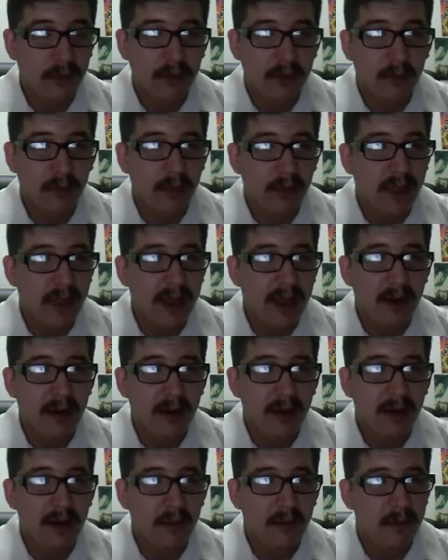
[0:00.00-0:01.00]
some
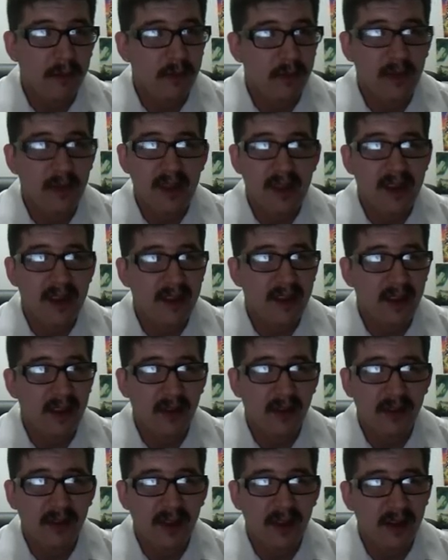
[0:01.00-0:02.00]
later
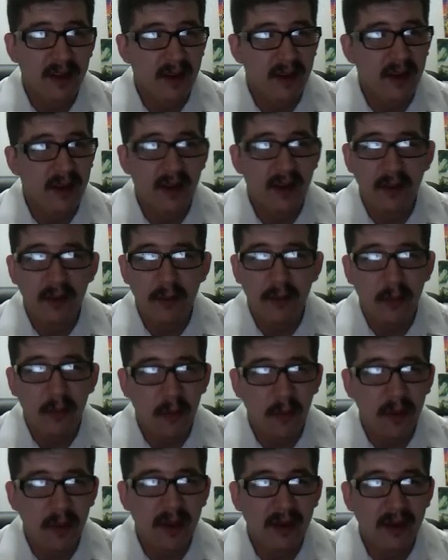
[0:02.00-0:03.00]
details at another
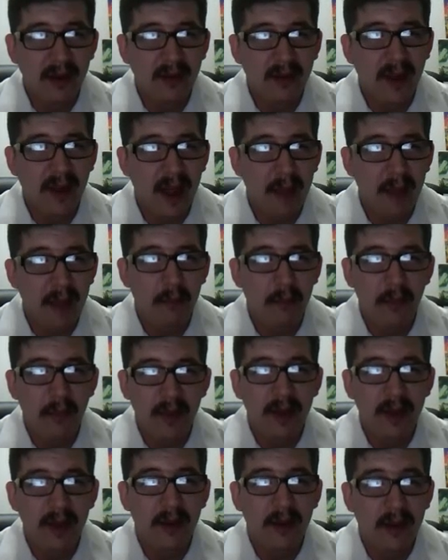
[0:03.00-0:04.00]
point in time,
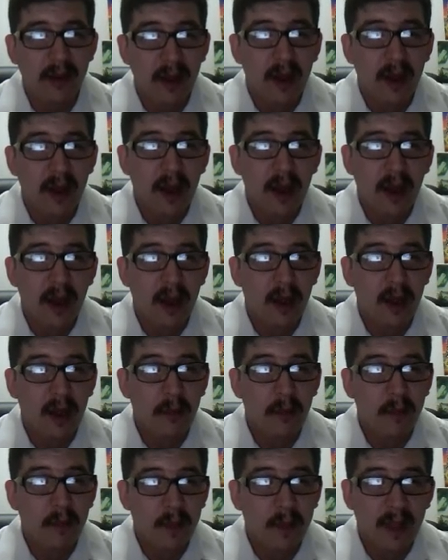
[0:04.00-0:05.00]

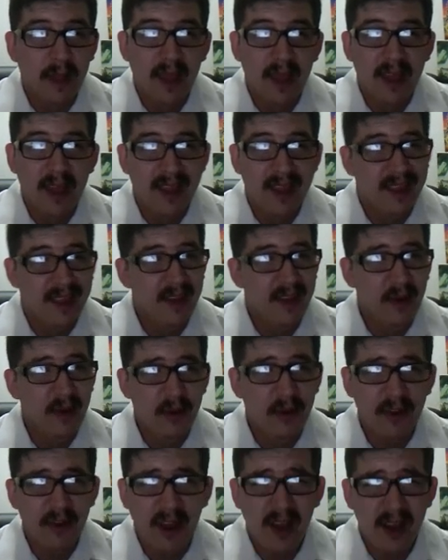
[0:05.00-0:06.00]
but it
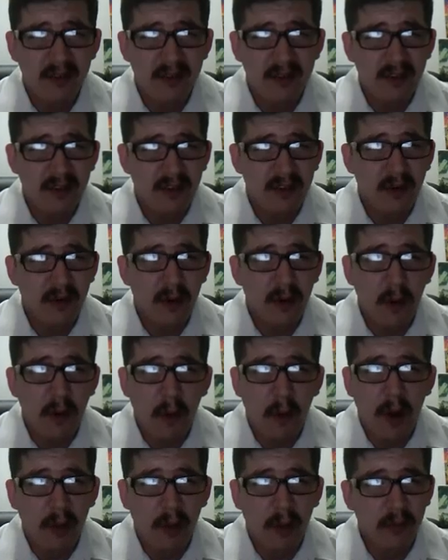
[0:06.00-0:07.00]
was kind of just your
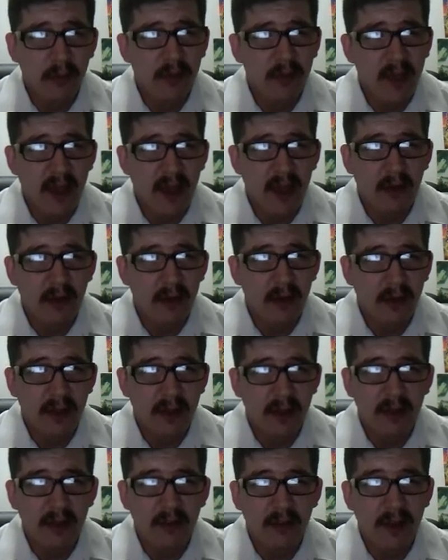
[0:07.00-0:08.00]
ho-hum standard
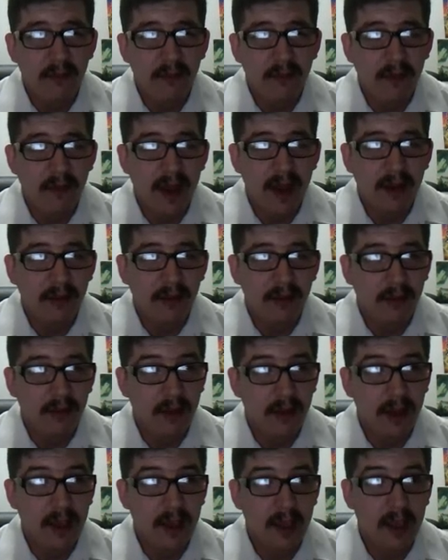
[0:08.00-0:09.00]
cliche
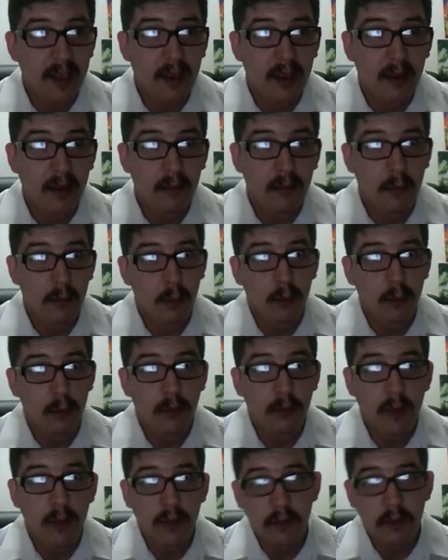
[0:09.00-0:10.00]
fantasy,
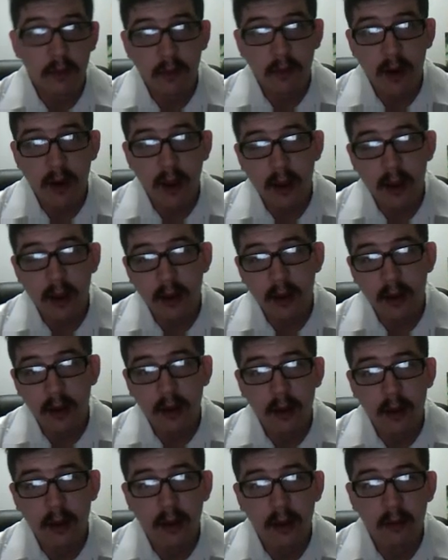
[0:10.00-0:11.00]
ghosts like
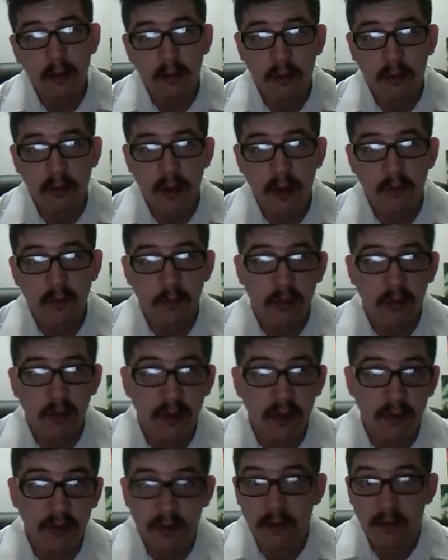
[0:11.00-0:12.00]
dragons,
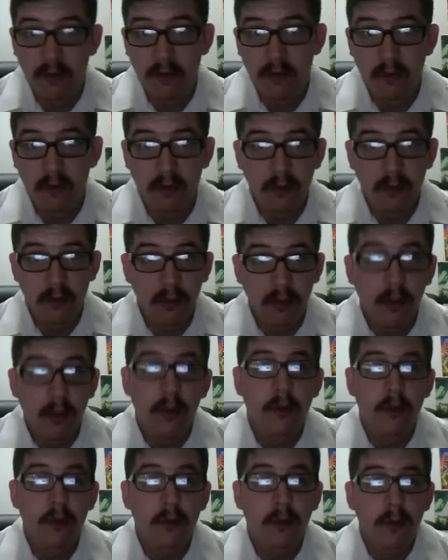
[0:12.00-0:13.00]
princesses, so
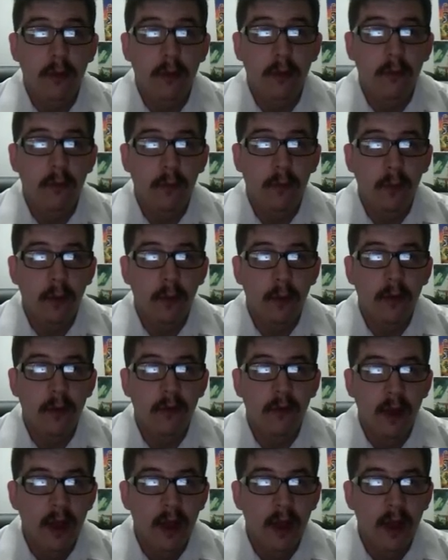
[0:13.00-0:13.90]
on and so forth.